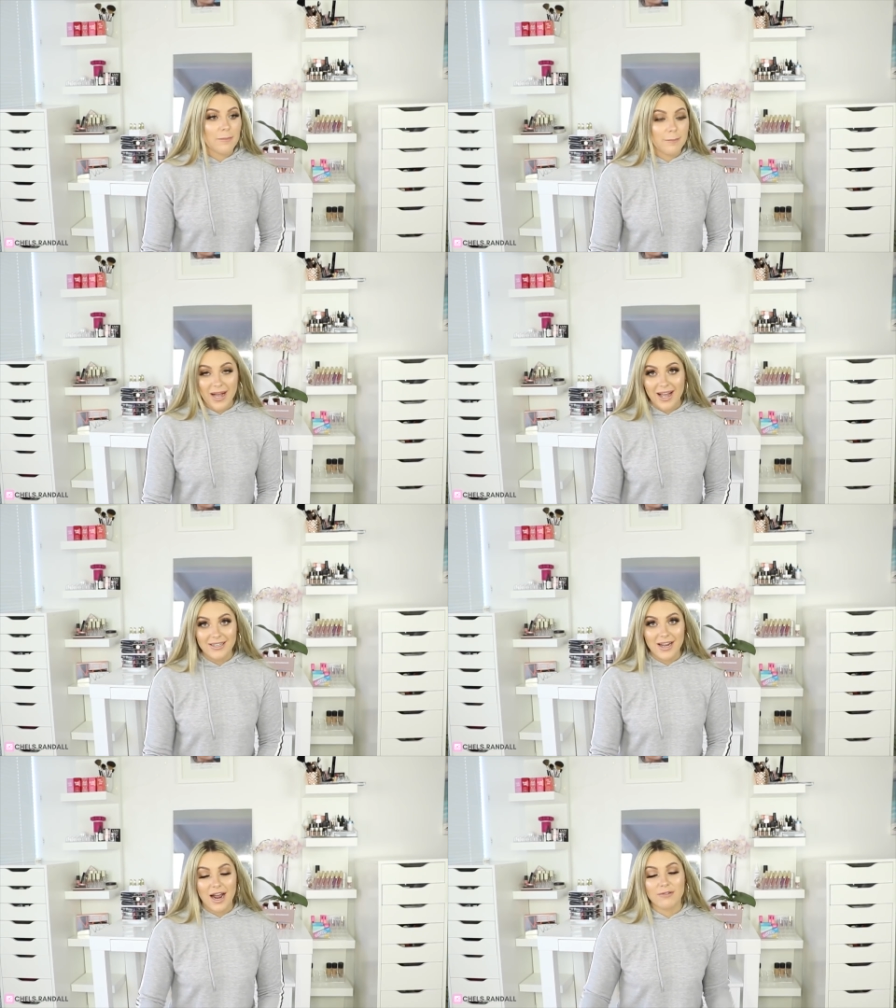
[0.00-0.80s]

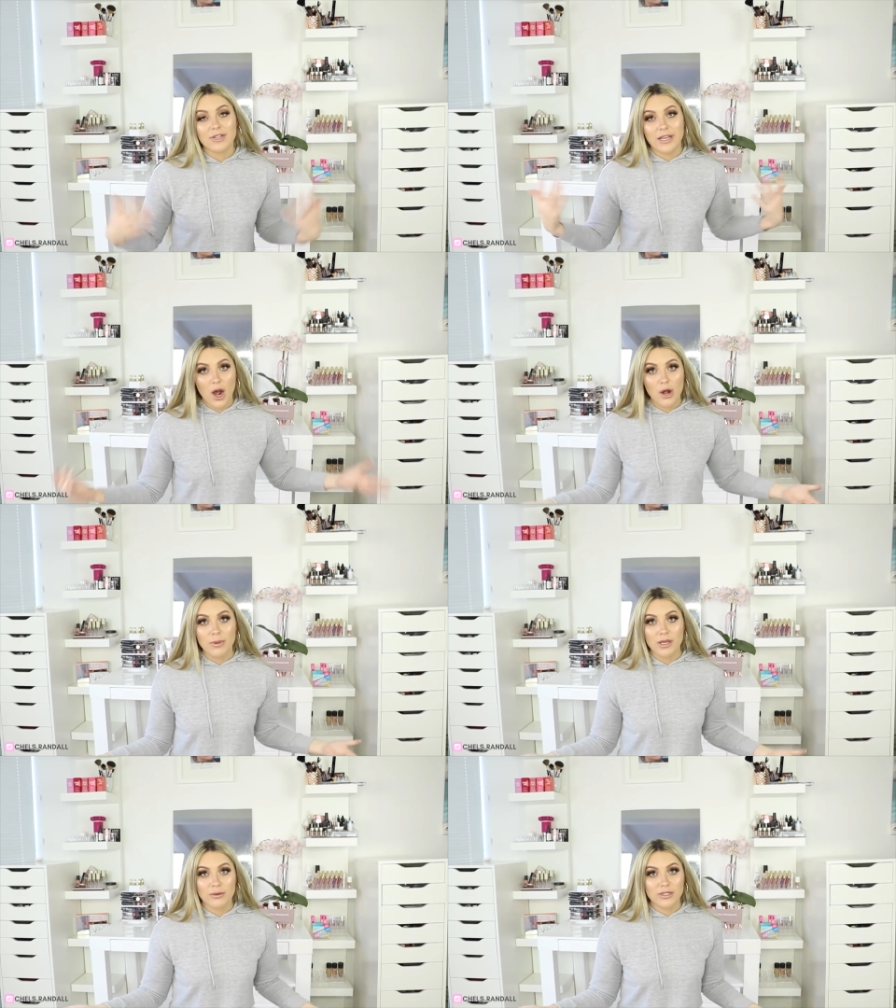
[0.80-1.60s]
But I really hope
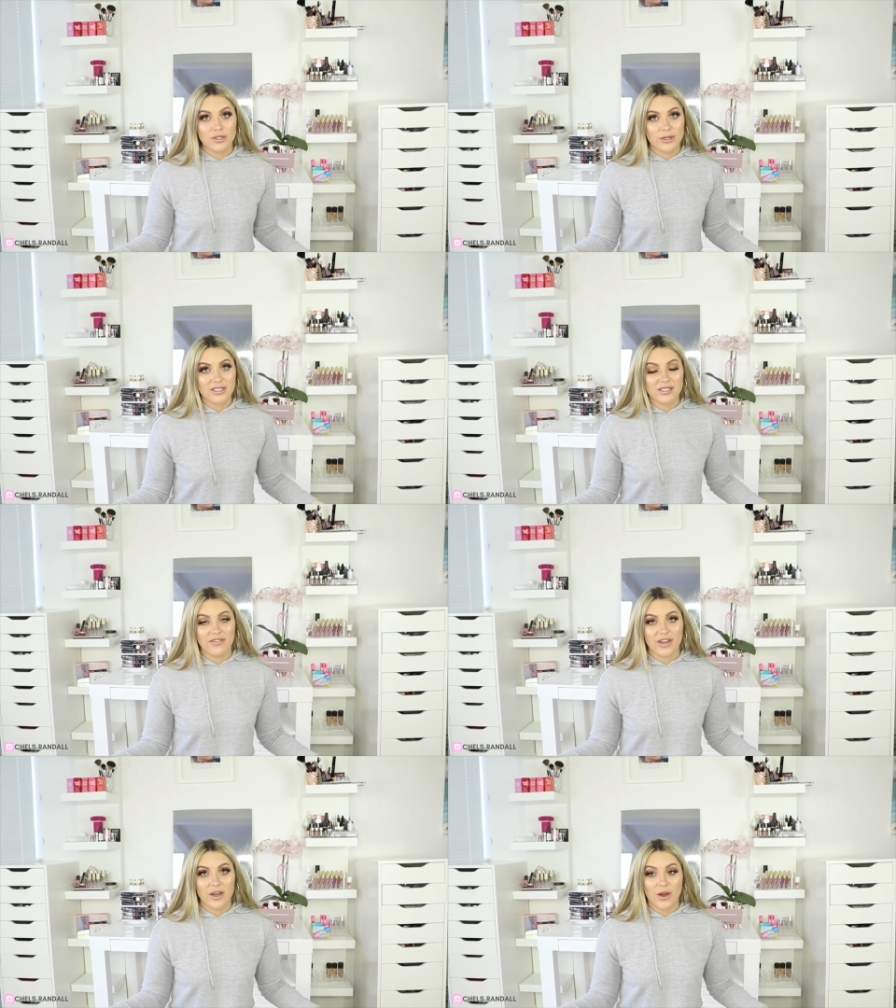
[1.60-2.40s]
that you enjoyed this
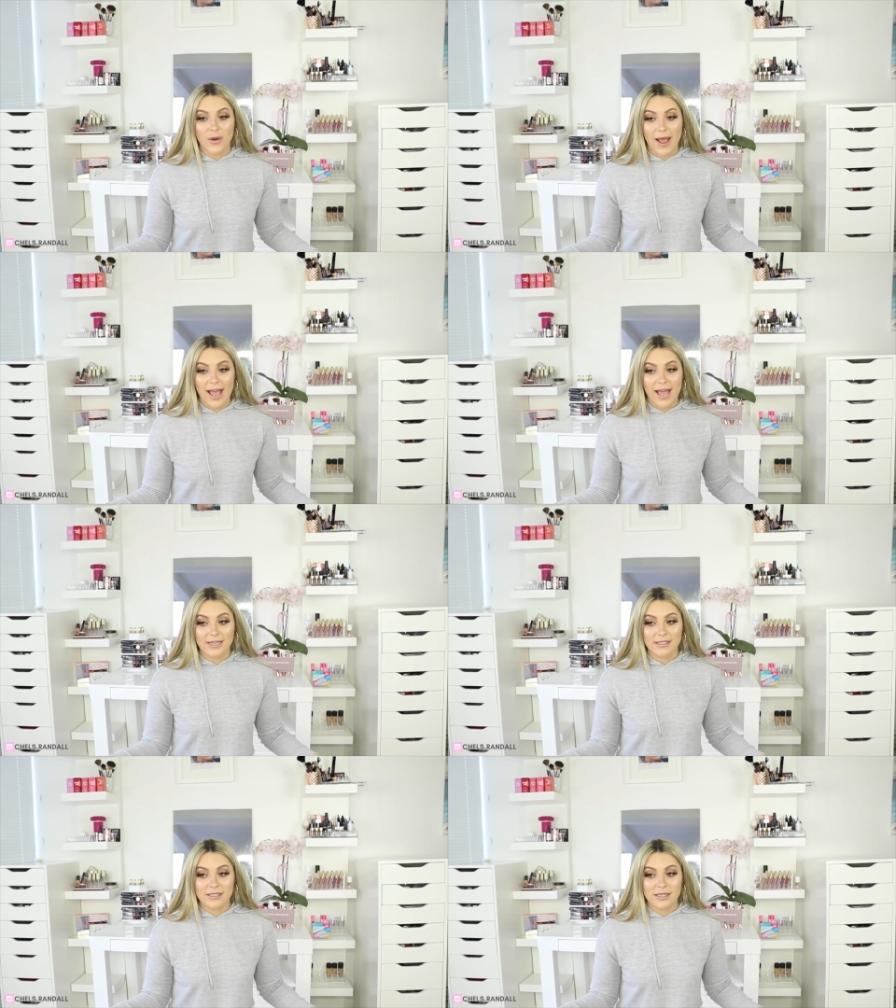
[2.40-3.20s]
video
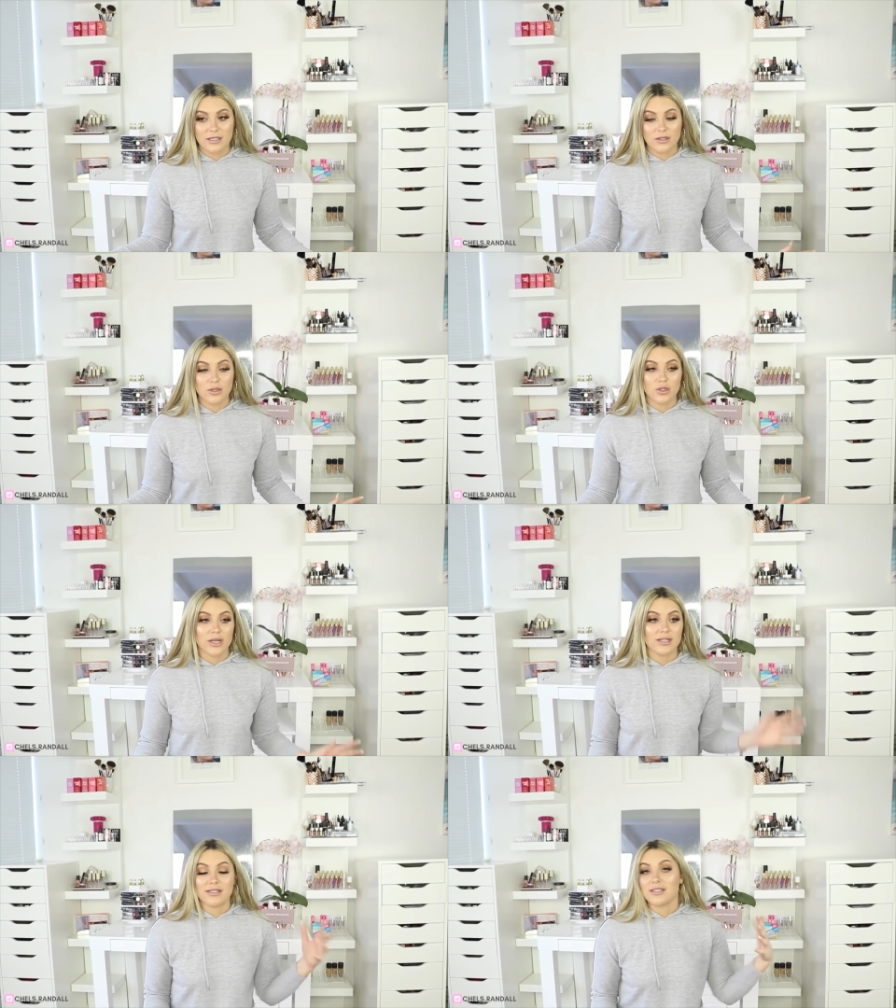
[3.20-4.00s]
and you
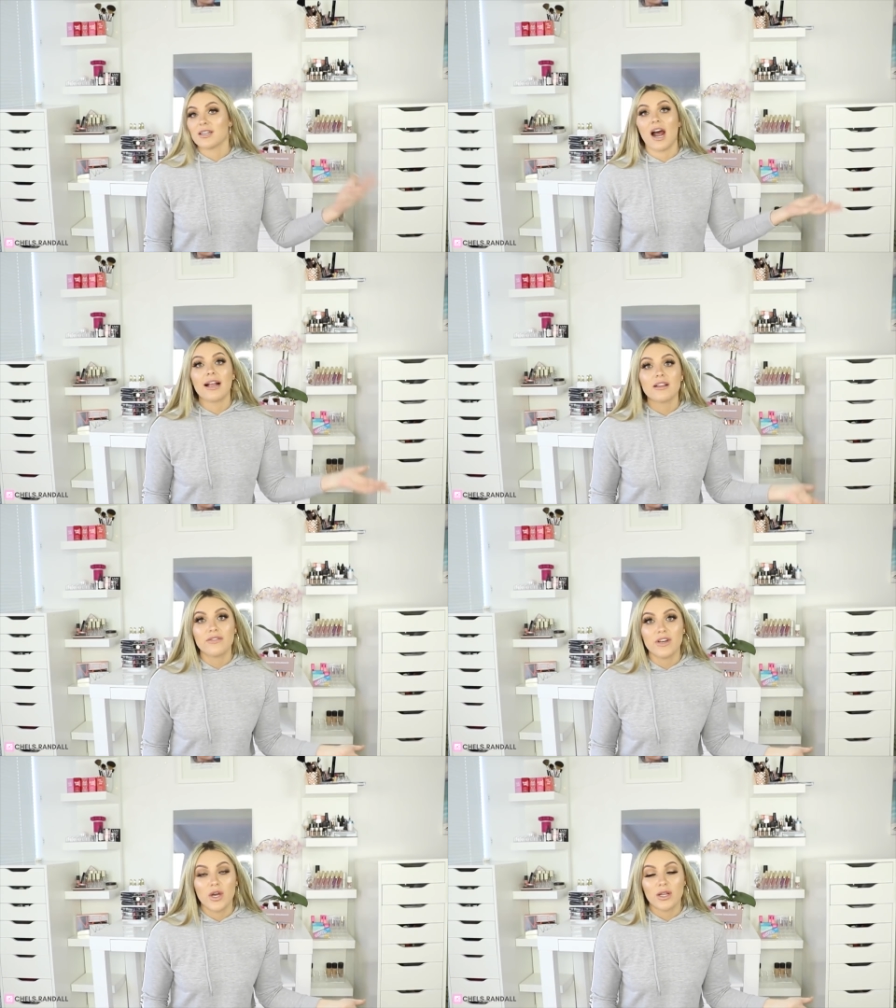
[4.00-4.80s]
enjoy this style of
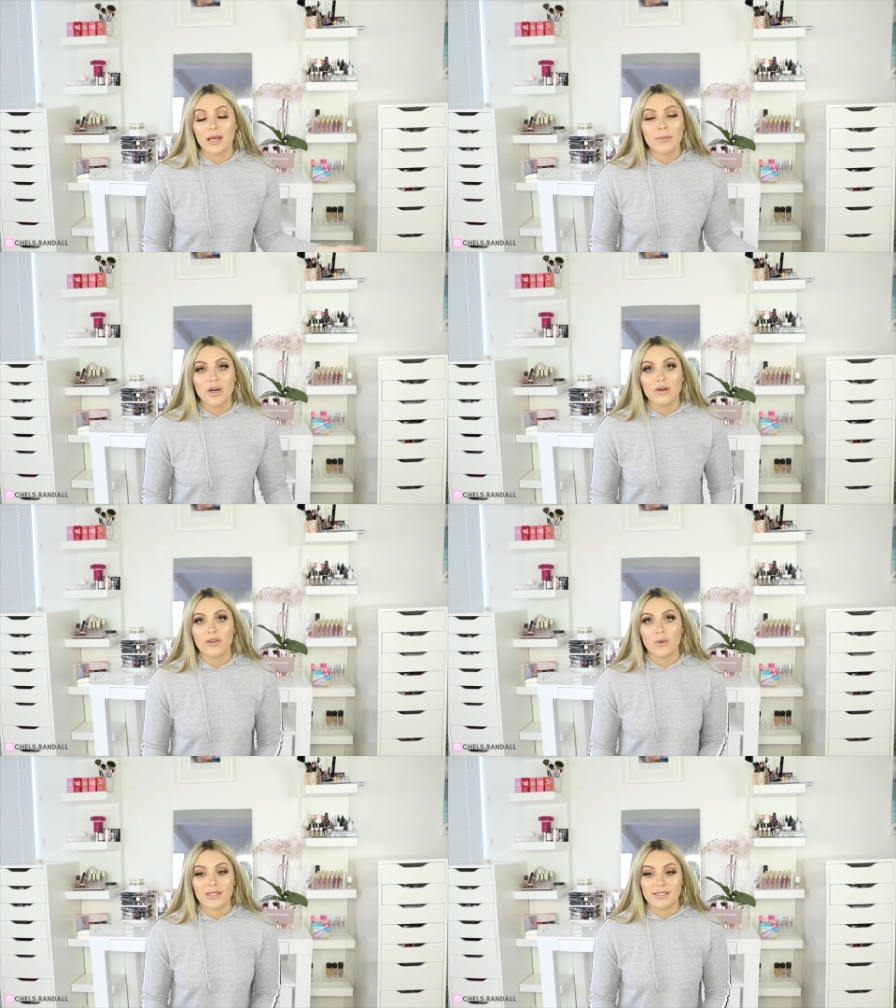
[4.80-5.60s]
video. Let me know if
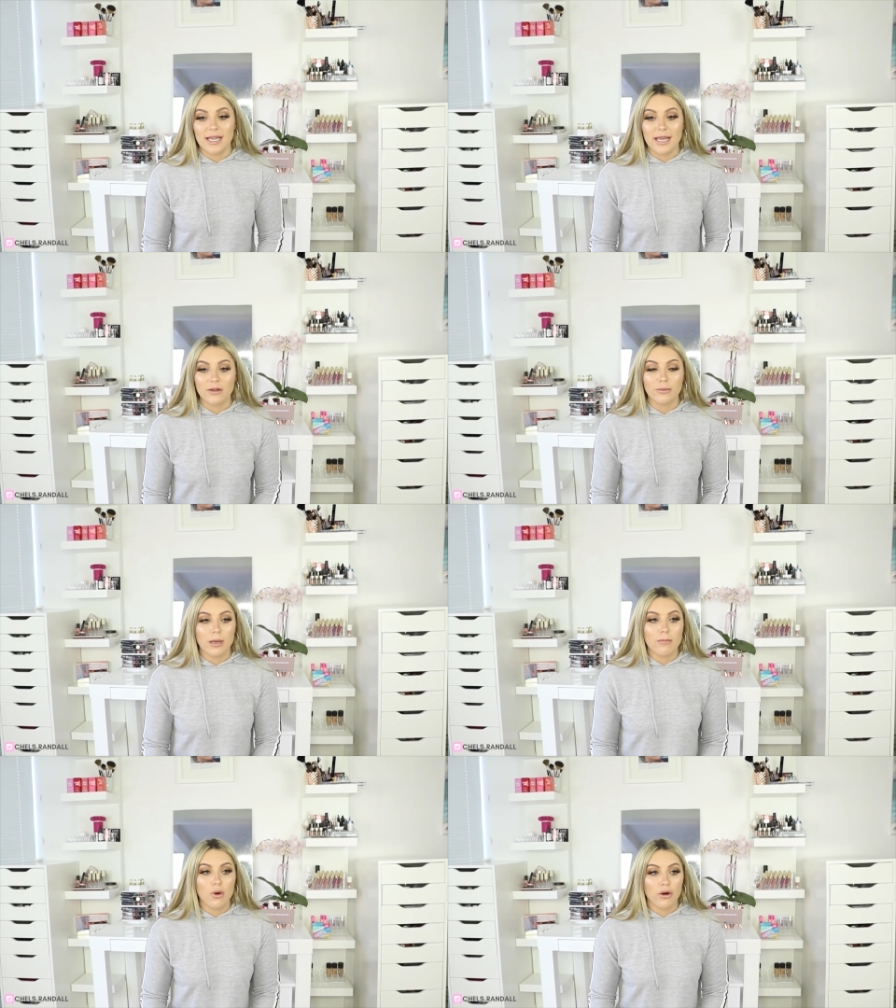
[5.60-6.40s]
you want to see a little
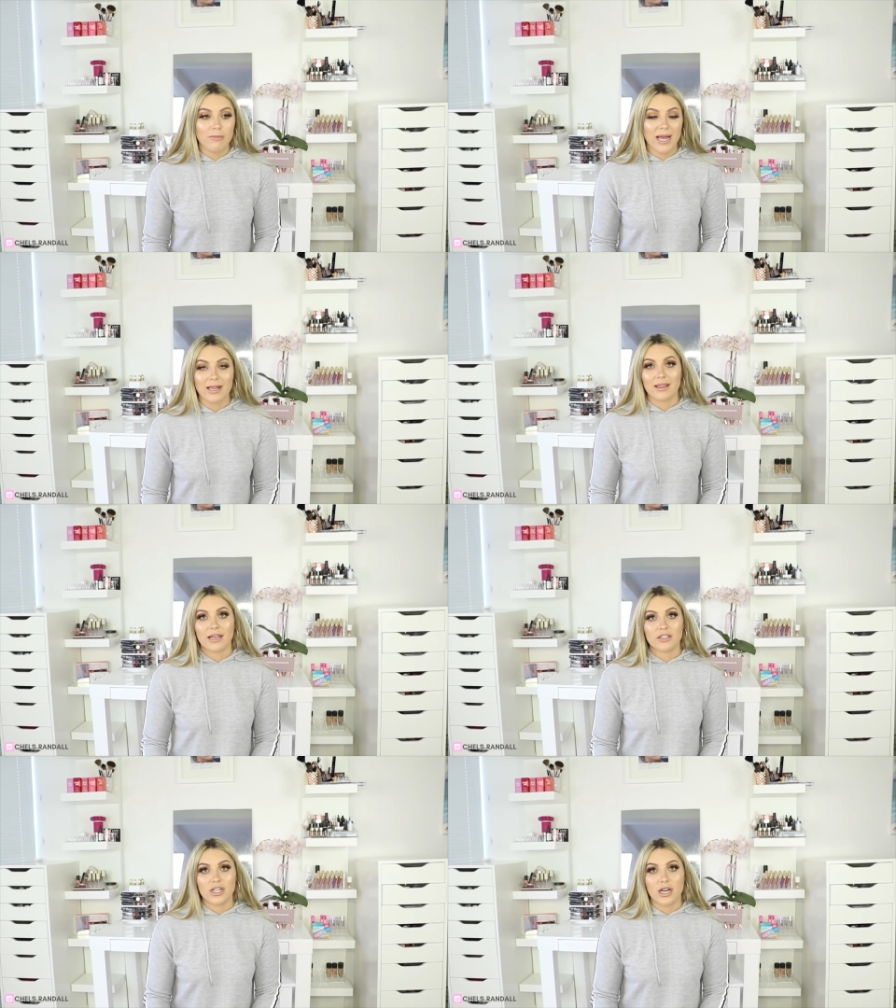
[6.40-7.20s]
bit more of my
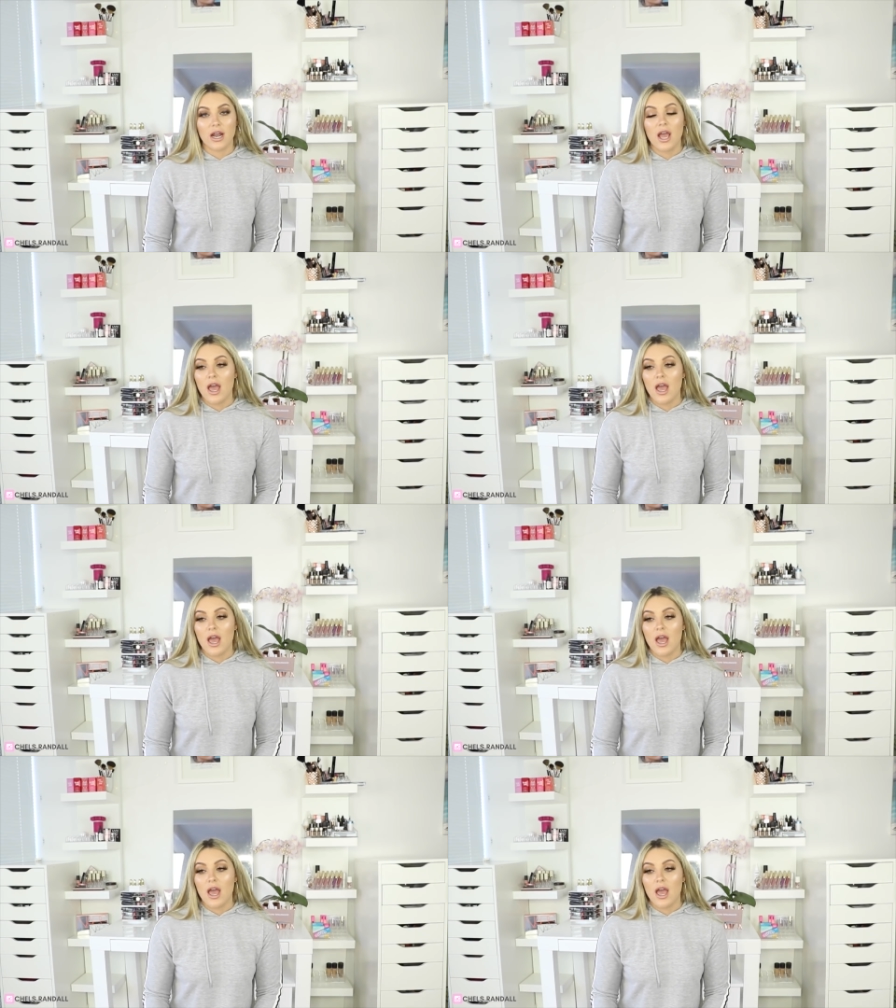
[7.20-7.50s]
collection.